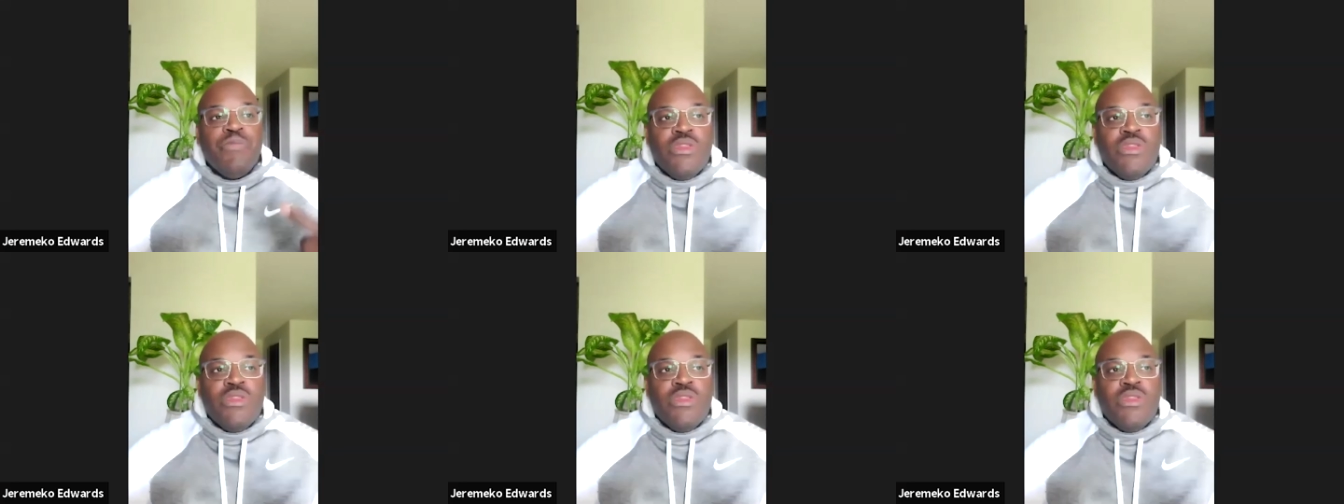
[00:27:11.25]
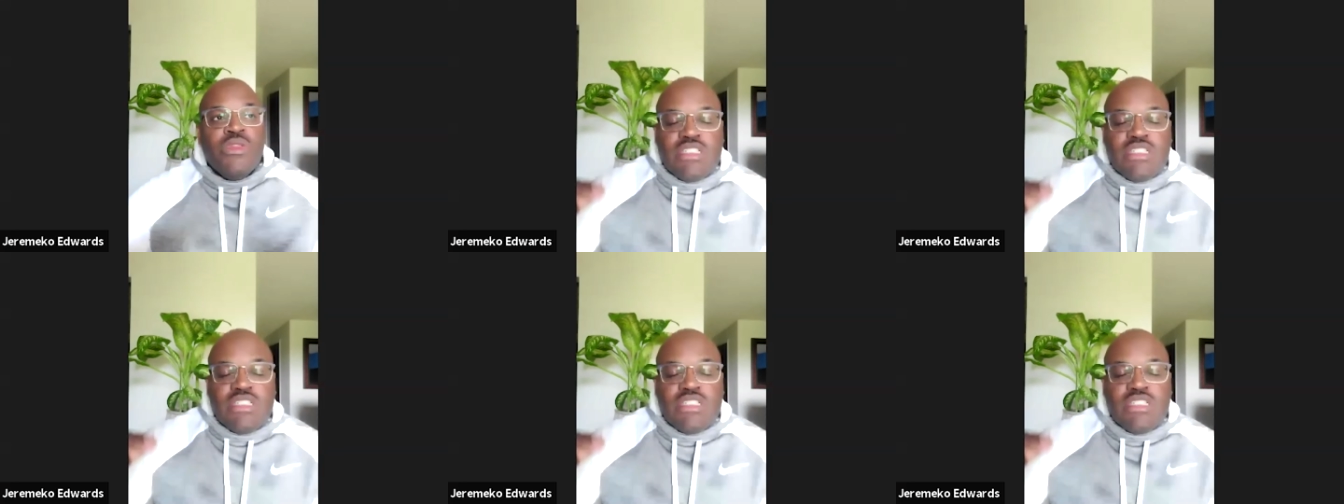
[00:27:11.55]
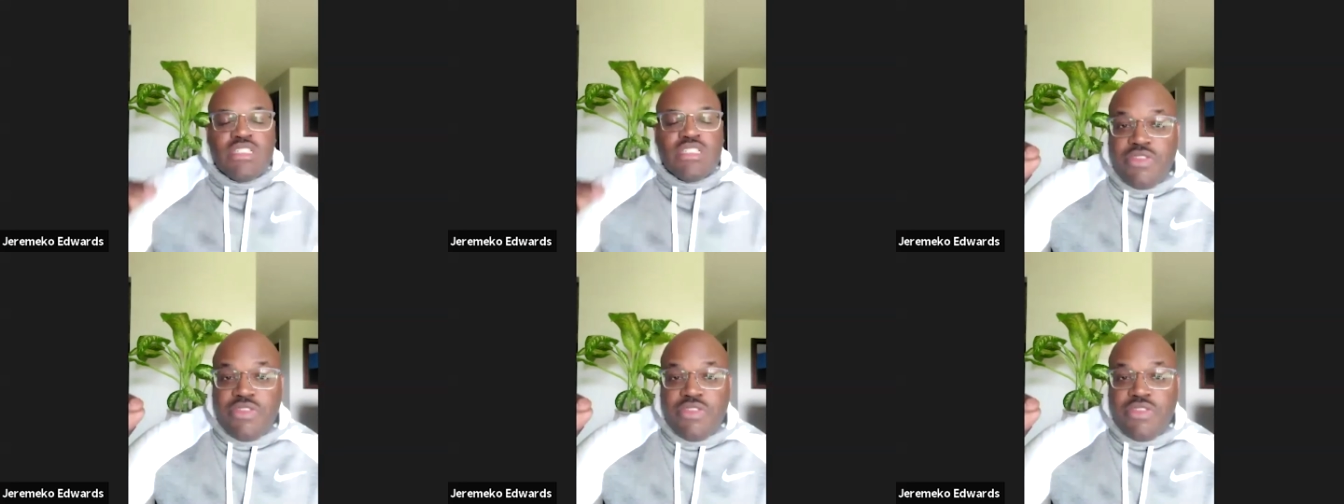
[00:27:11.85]
some of the
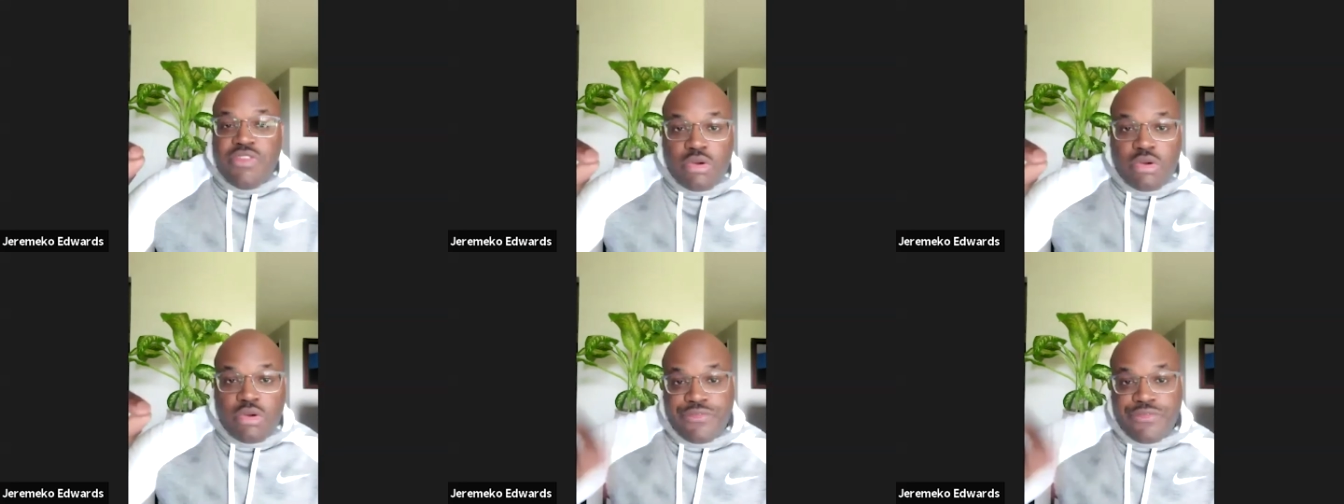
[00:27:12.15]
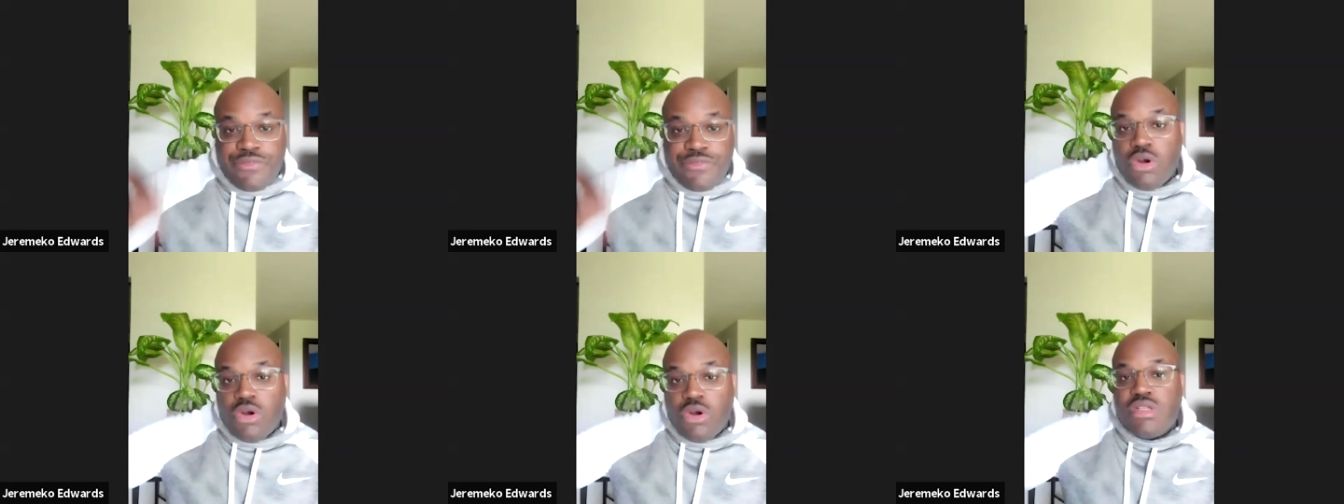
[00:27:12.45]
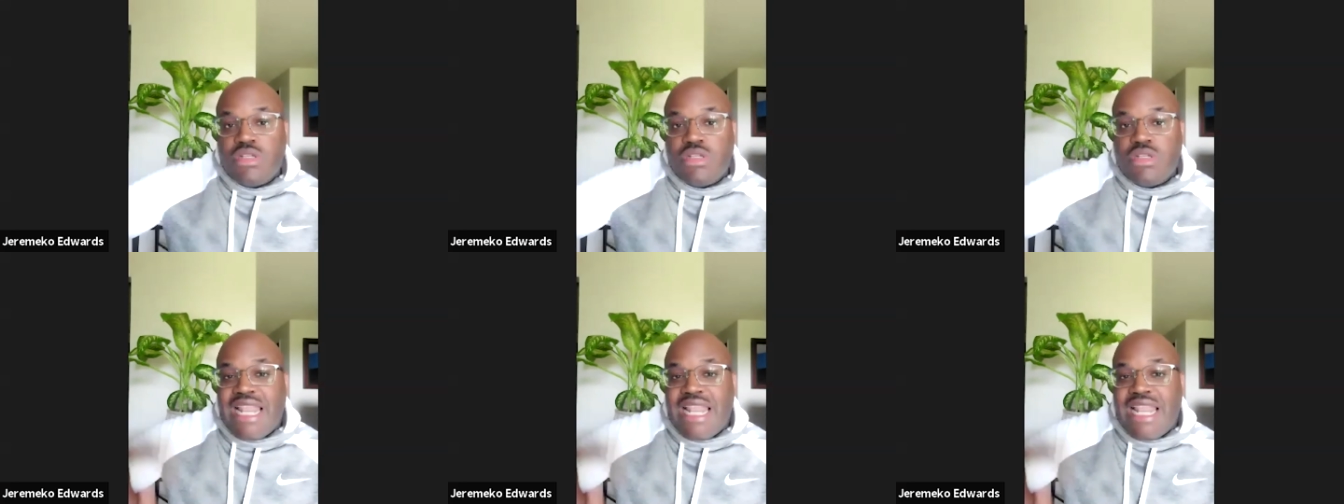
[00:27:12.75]
referrals that I
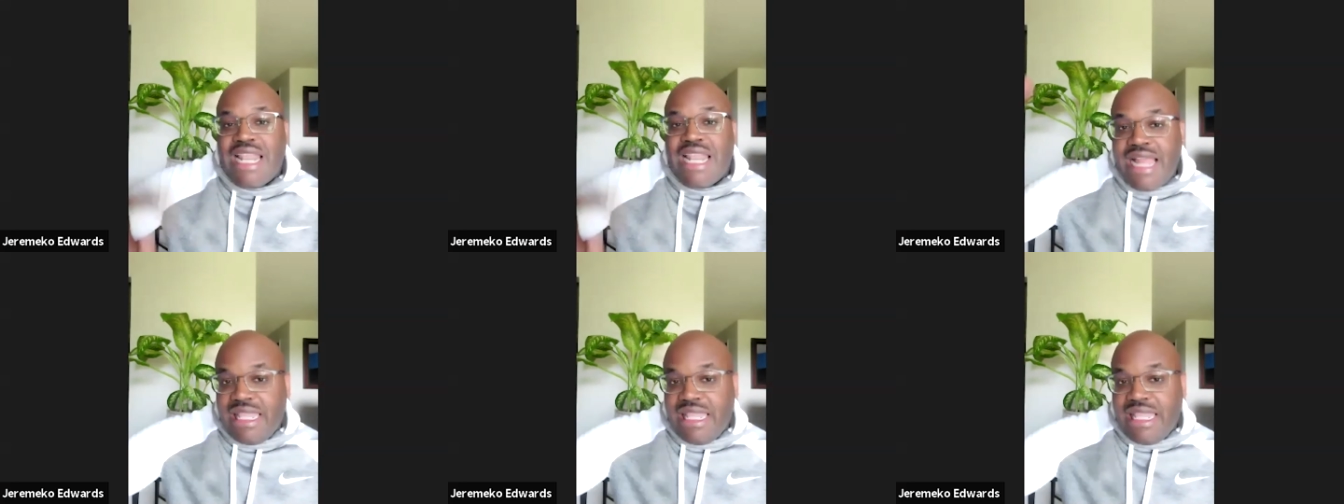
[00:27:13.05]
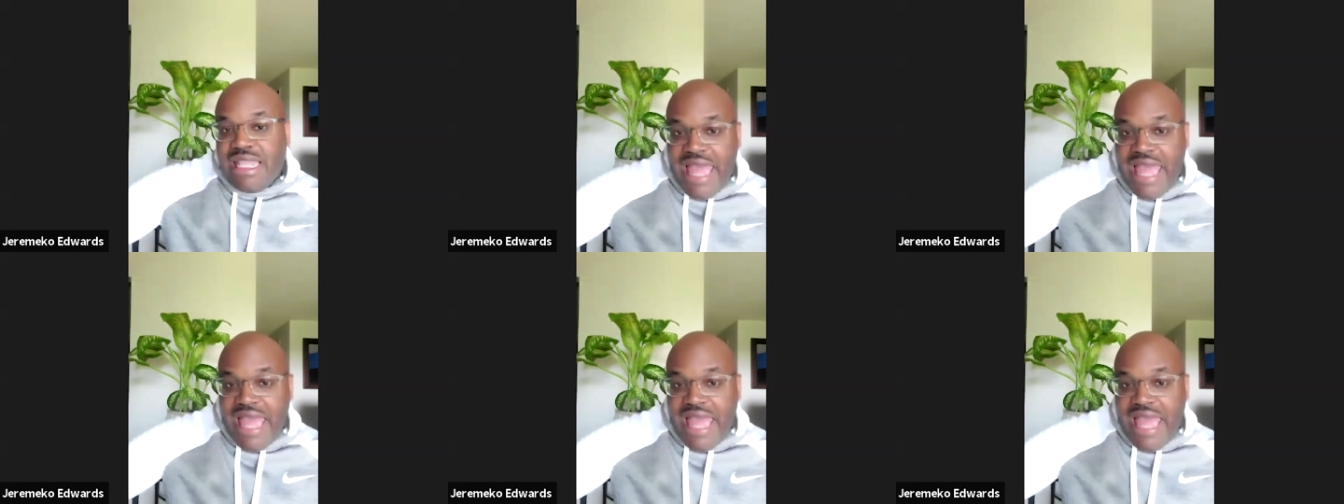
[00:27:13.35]
got last year